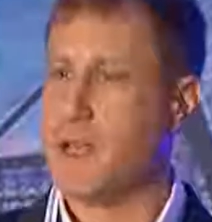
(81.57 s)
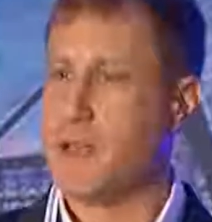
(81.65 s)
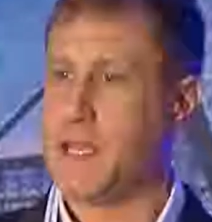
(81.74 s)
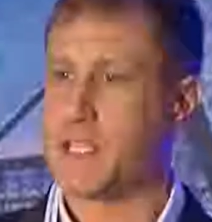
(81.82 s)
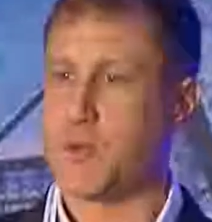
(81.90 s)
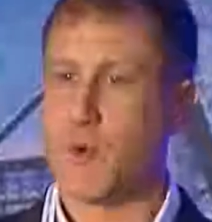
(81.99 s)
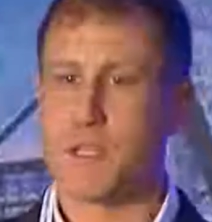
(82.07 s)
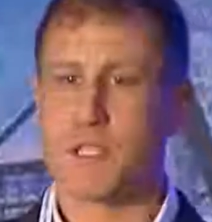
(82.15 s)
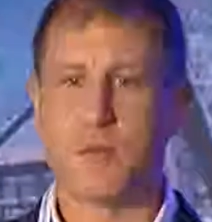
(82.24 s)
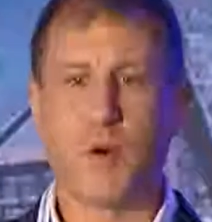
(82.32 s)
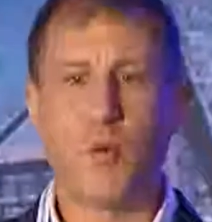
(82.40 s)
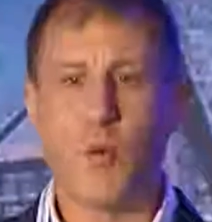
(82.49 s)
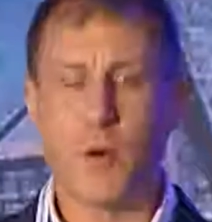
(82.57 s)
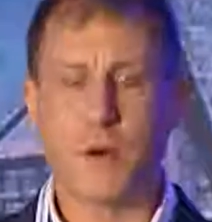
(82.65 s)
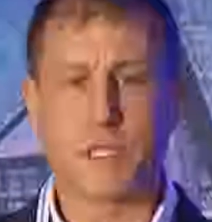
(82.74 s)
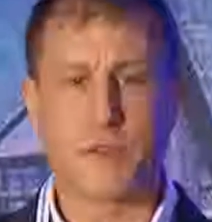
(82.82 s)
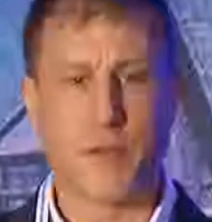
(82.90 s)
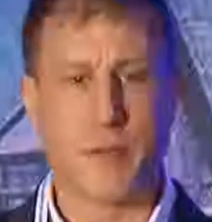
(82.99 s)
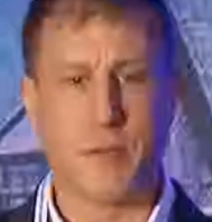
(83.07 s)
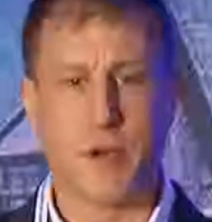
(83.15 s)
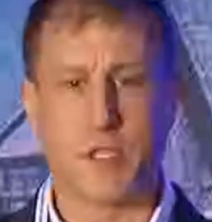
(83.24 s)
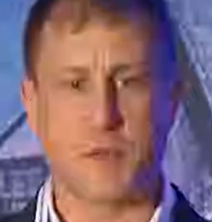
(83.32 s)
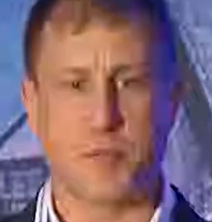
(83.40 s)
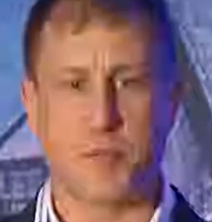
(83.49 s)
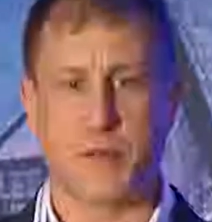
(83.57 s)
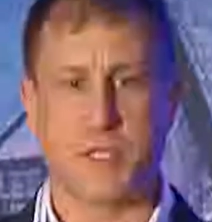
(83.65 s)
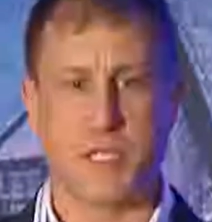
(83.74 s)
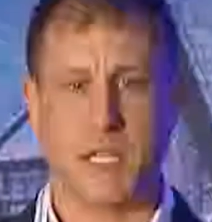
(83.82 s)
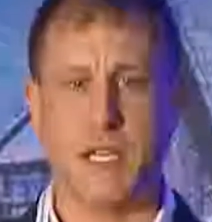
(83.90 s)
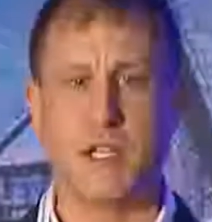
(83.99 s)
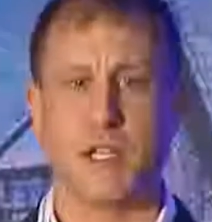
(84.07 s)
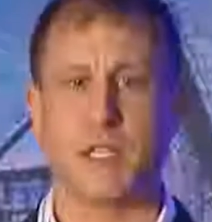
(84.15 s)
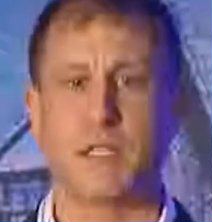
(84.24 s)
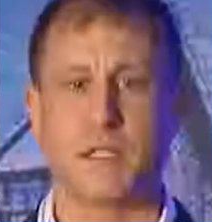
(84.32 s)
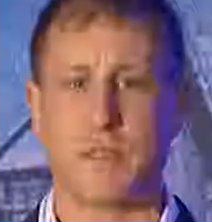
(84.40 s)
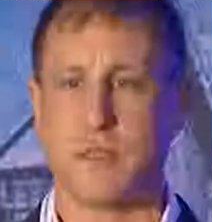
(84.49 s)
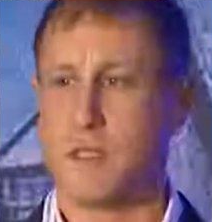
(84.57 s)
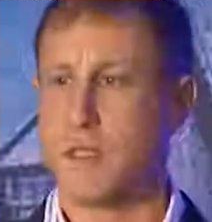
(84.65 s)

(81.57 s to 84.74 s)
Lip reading: that's won some awards from the most prestigious